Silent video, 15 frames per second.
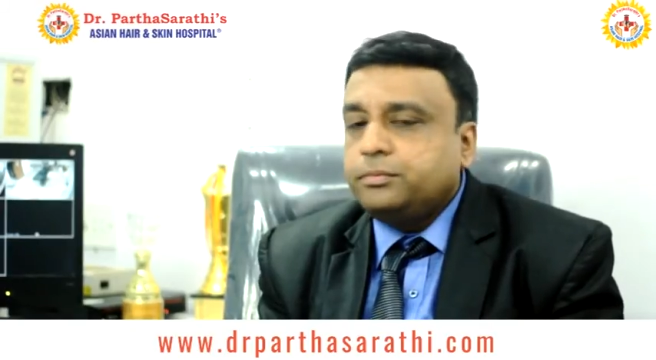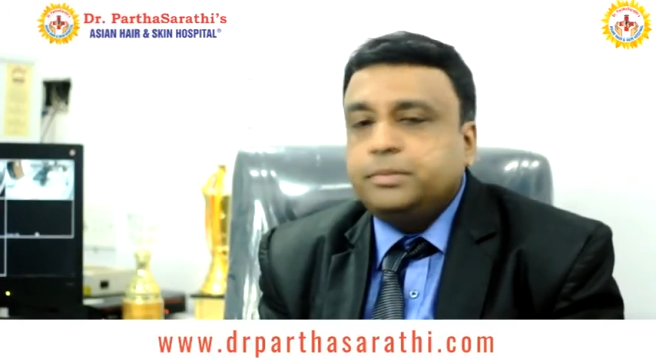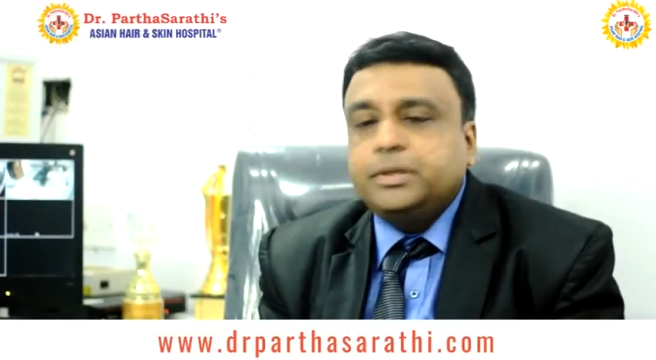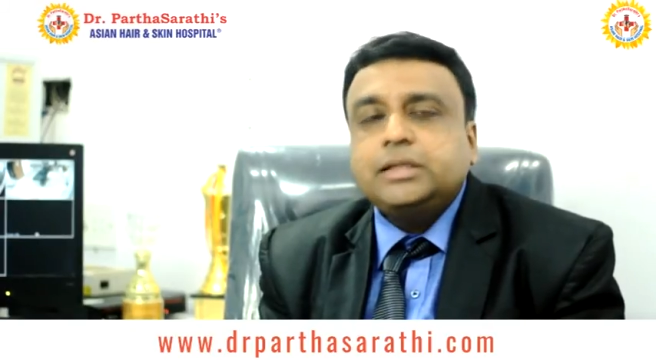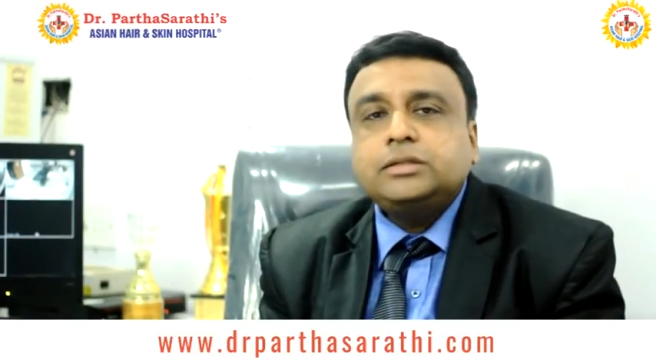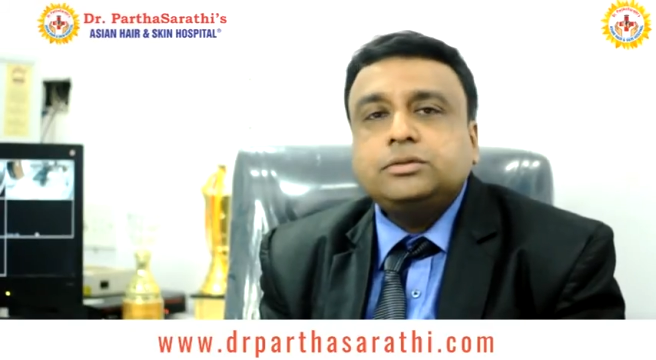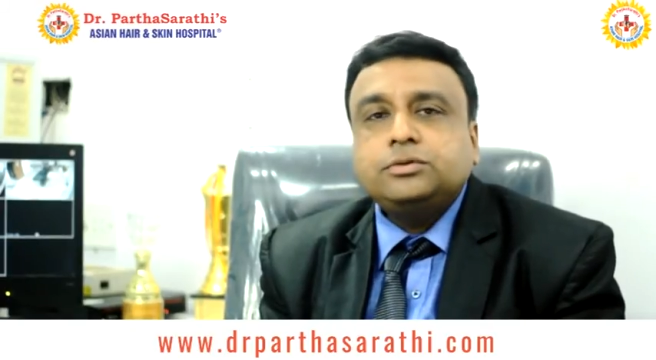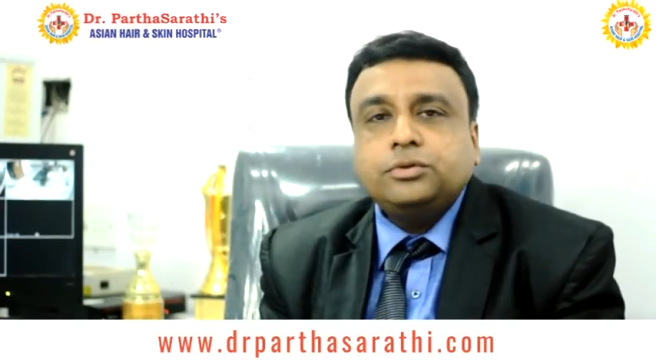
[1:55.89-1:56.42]

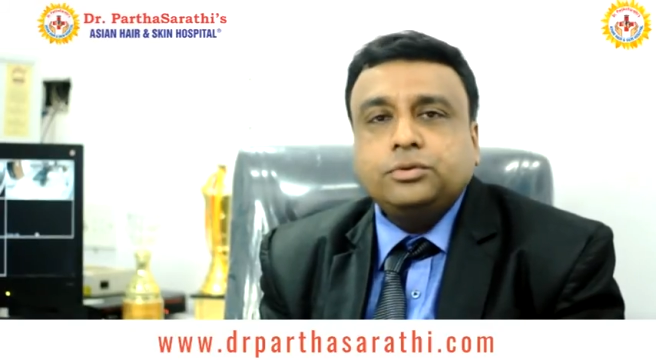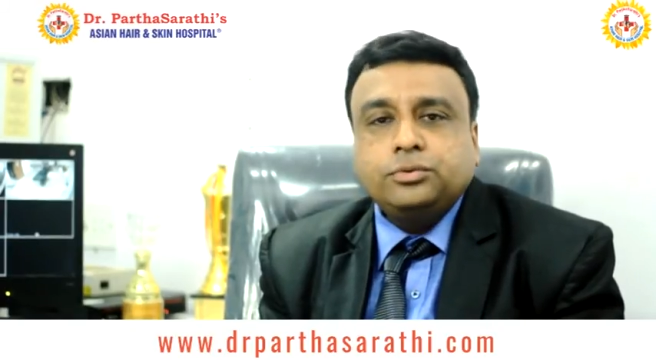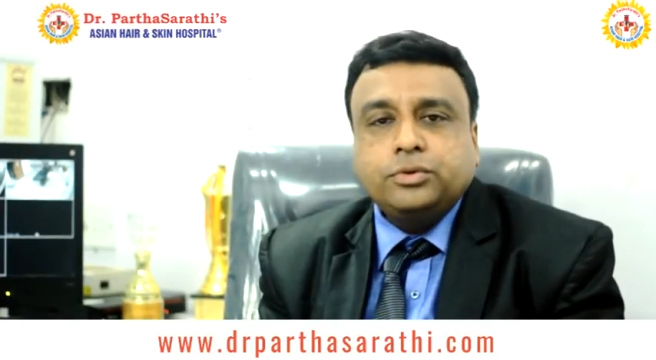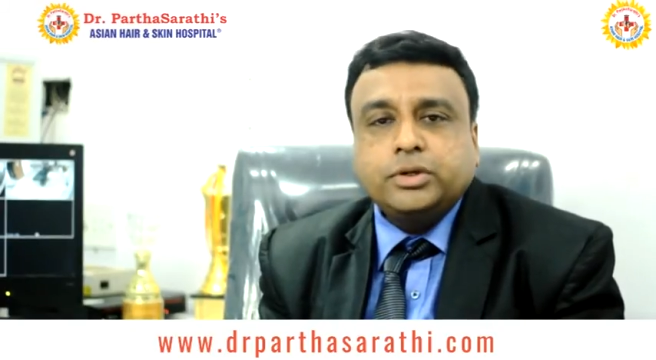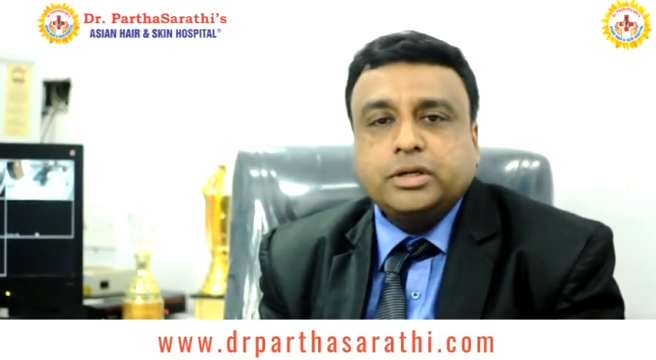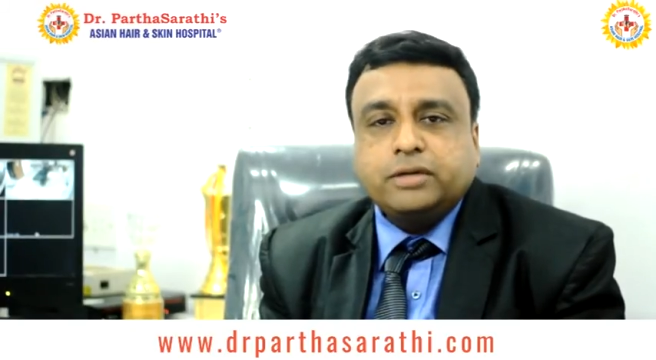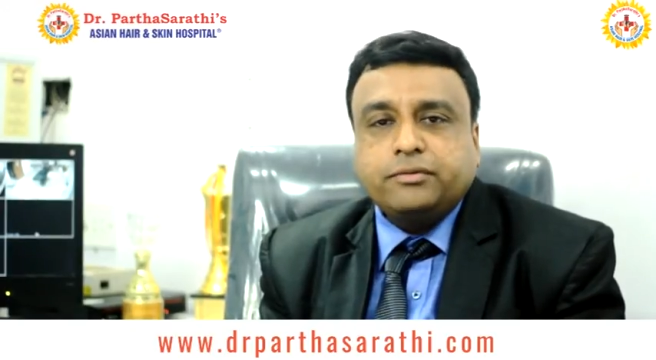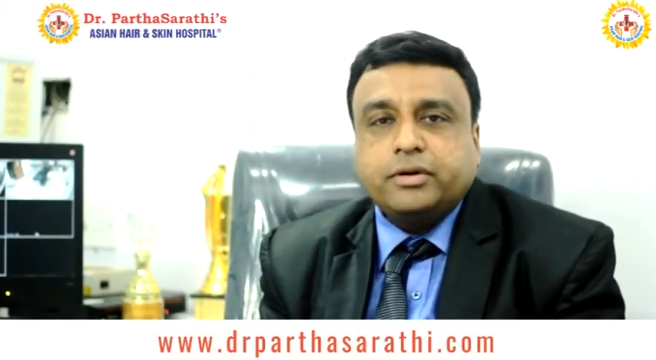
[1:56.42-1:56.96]
peels we do
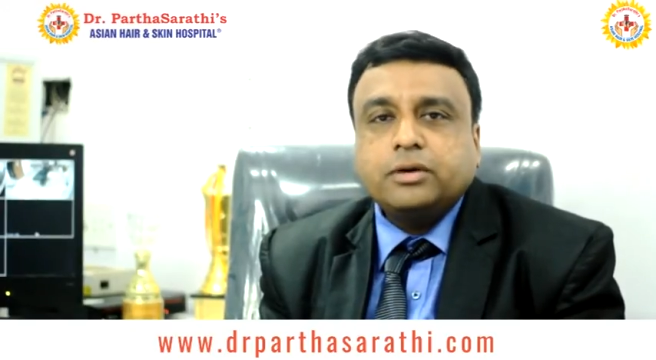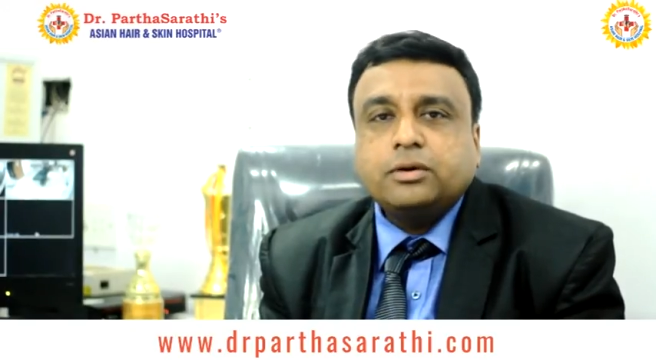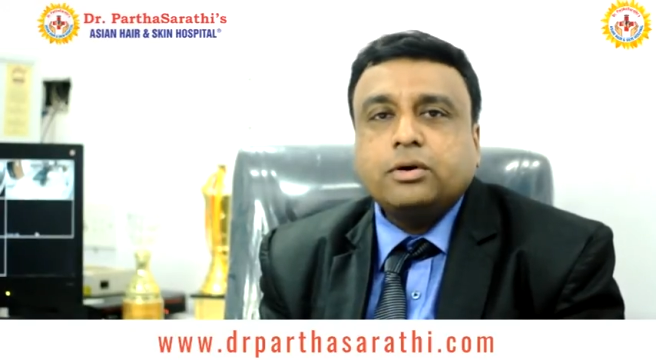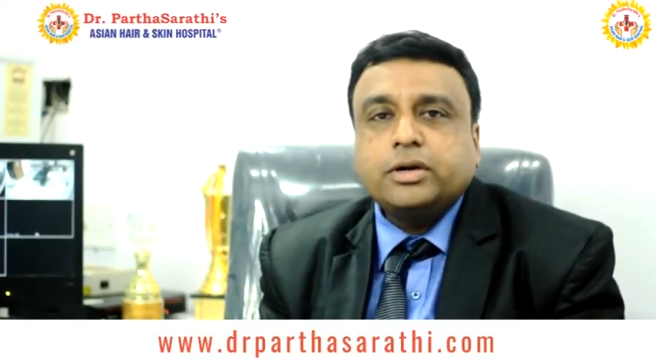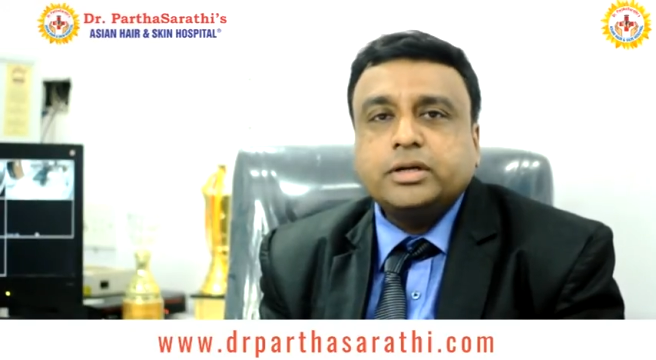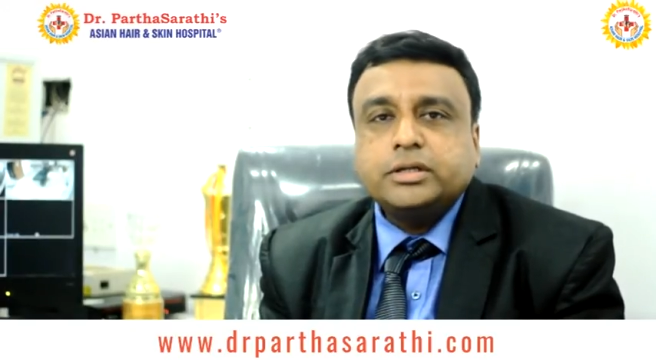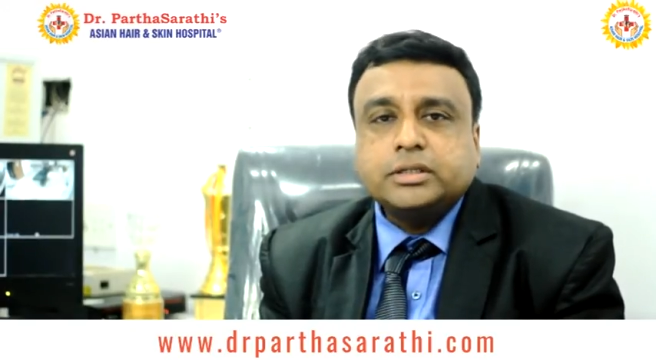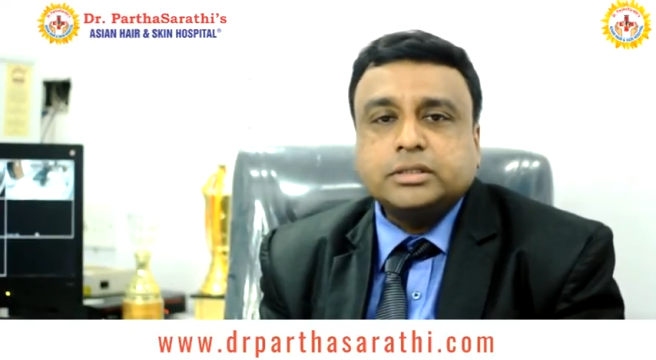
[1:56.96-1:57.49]
in different
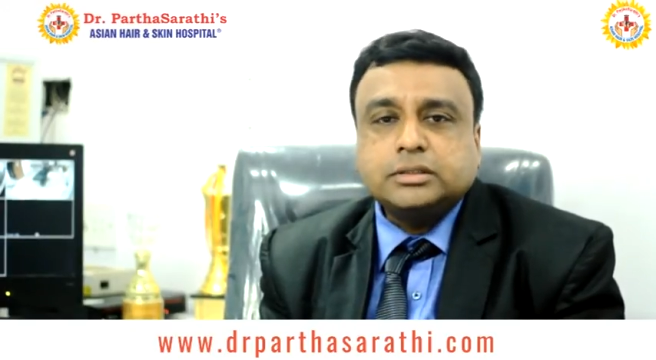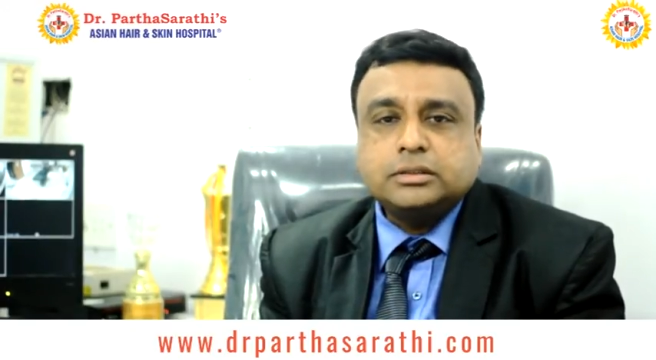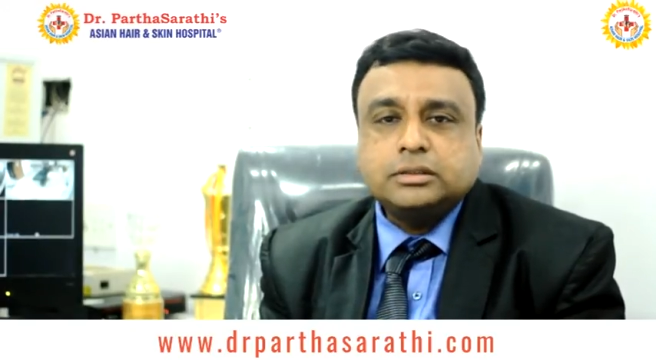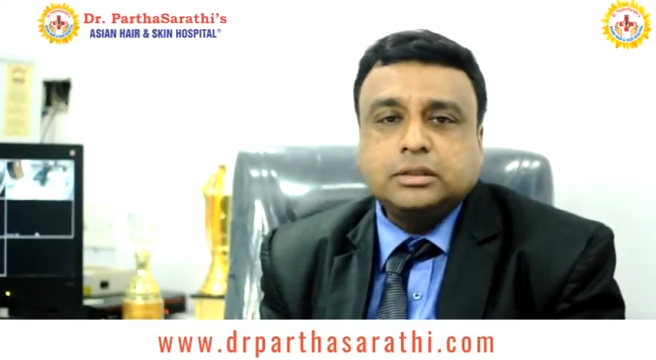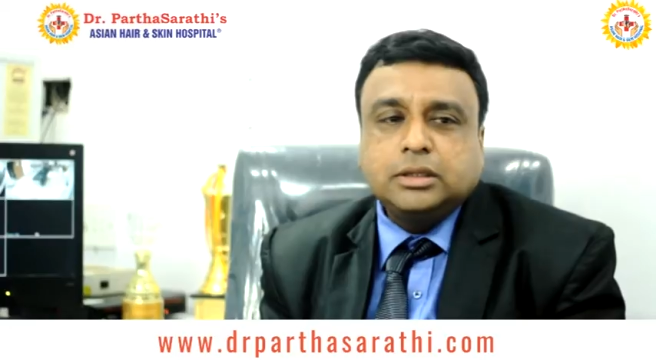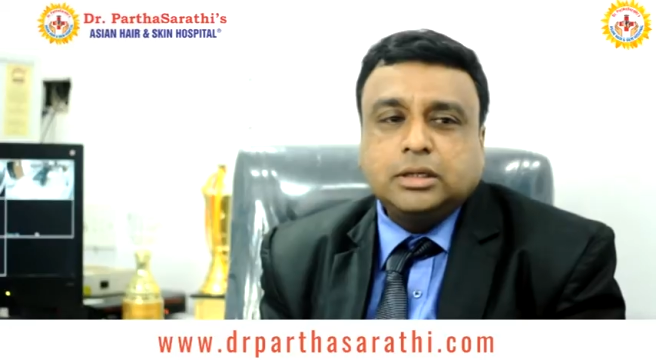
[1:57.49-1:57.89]
conditions.